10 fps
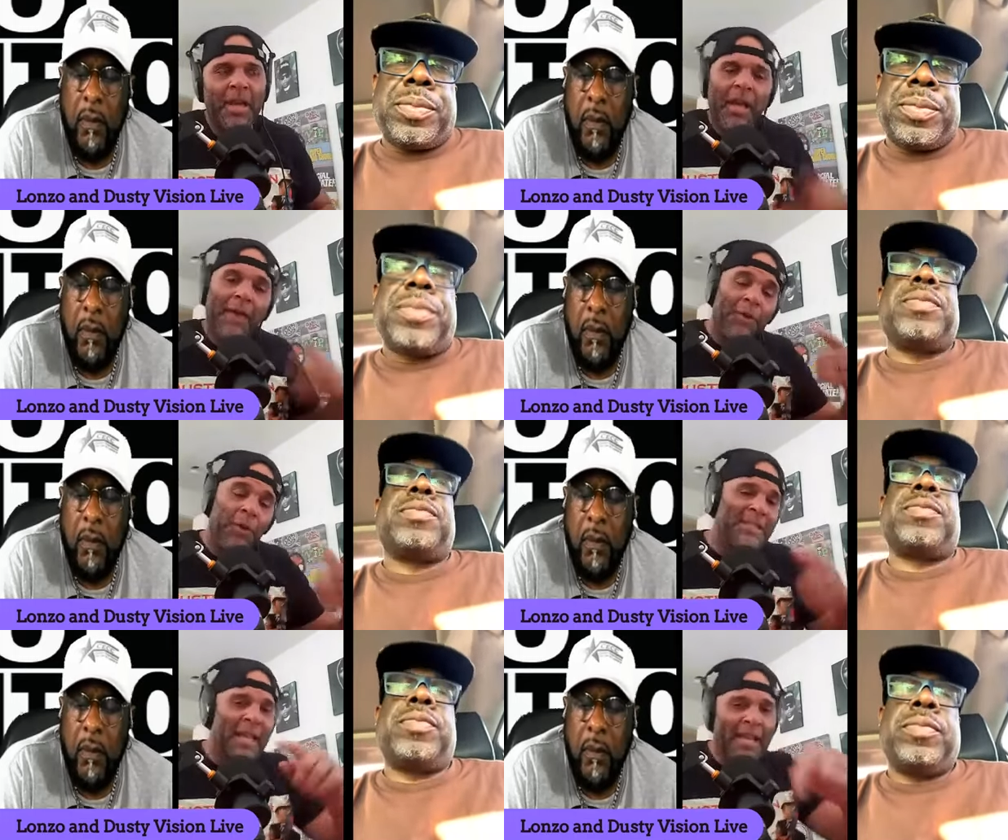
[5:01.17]
Speaker 1: If you
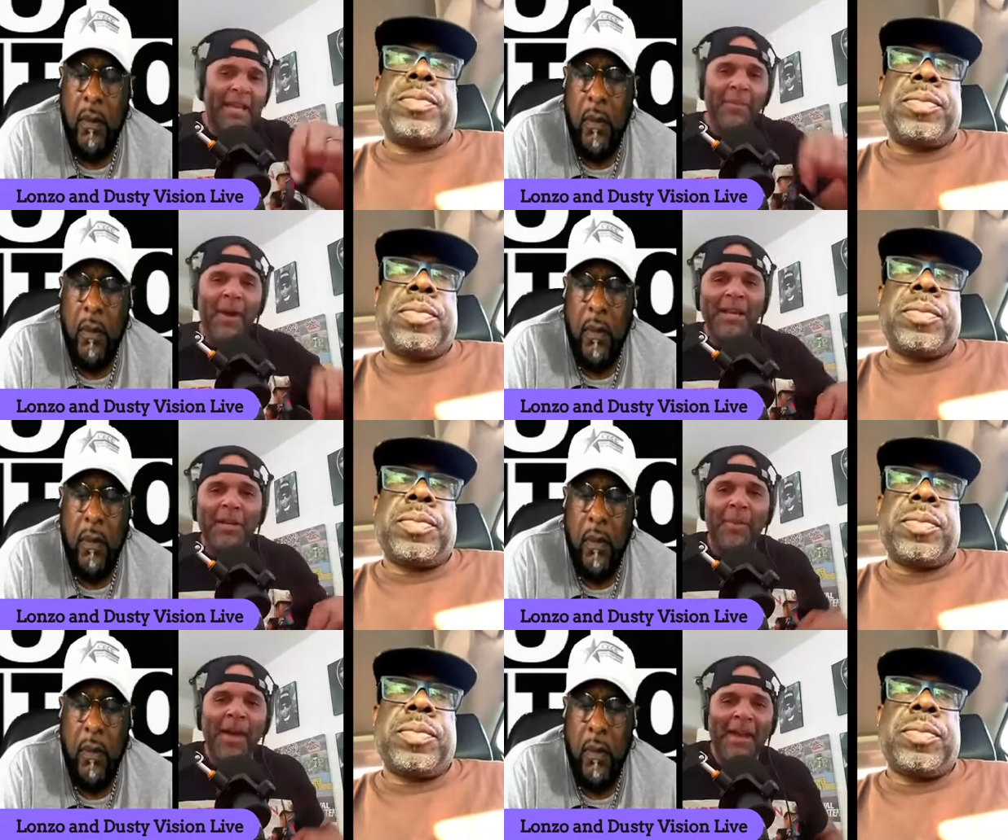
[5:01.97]
could take anybody
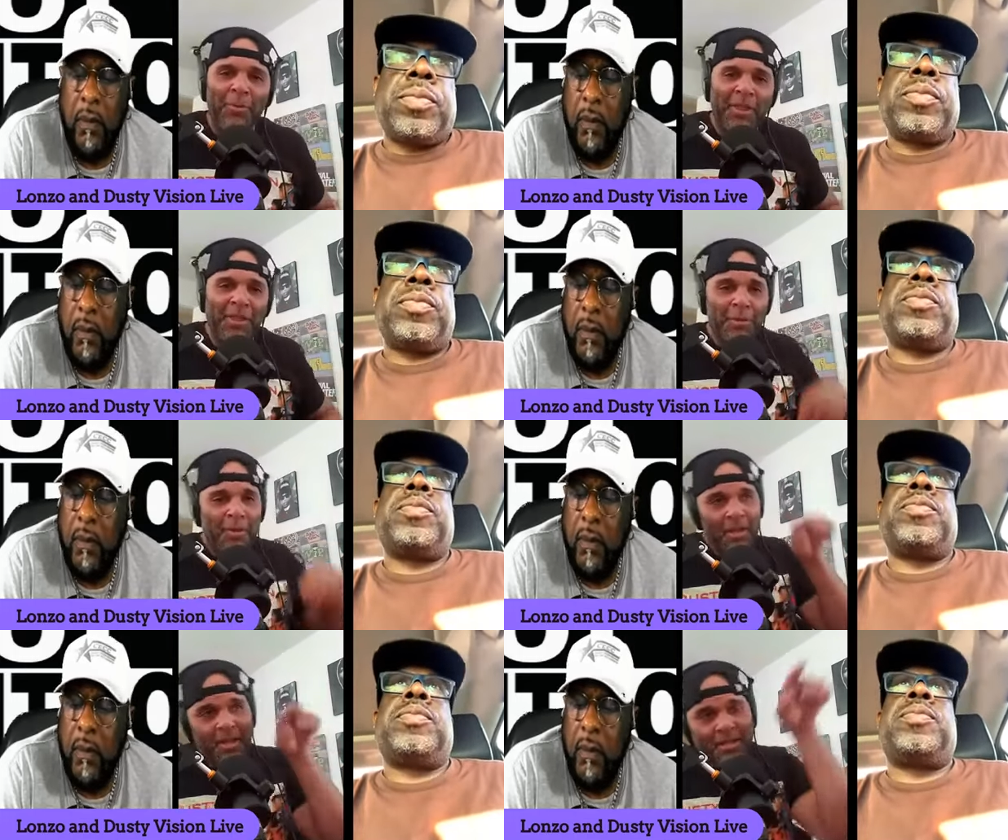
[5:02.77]
to battle with you
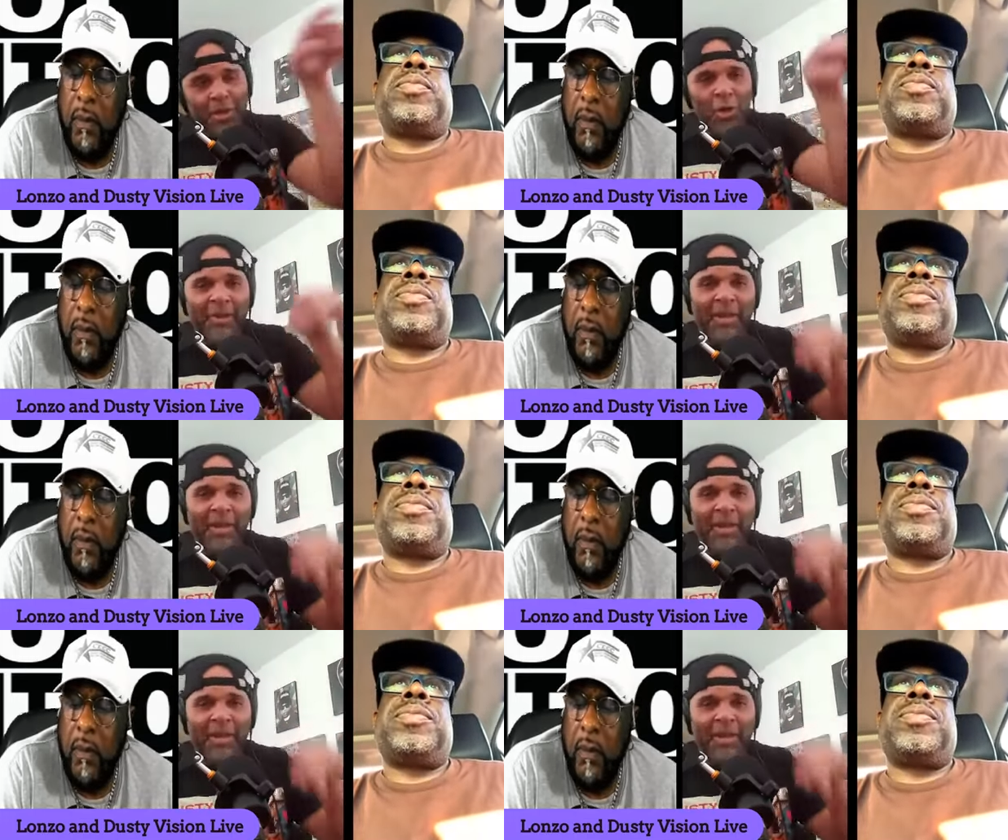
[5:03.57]
to go up